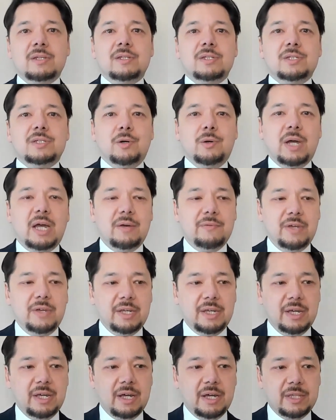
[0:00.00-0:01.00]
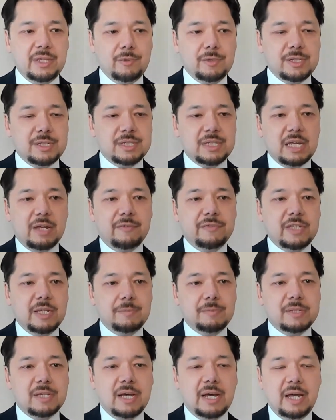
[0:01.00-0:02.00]
So having either a
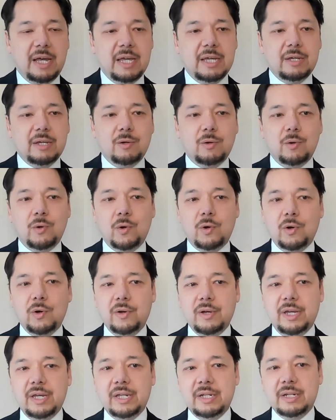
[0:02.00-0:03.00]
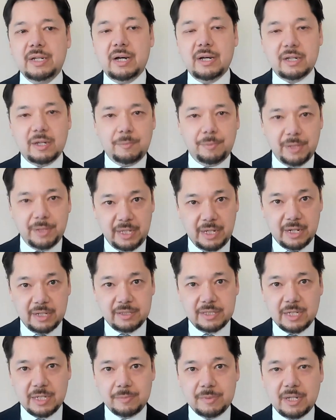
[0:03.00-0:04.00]
self-tip tie or a completely
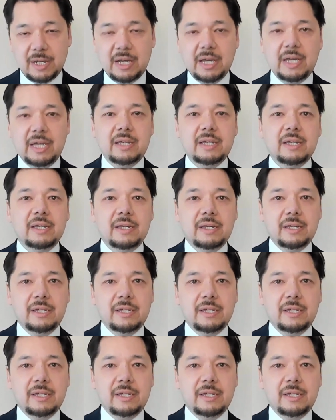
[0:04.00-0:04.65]
untipped tie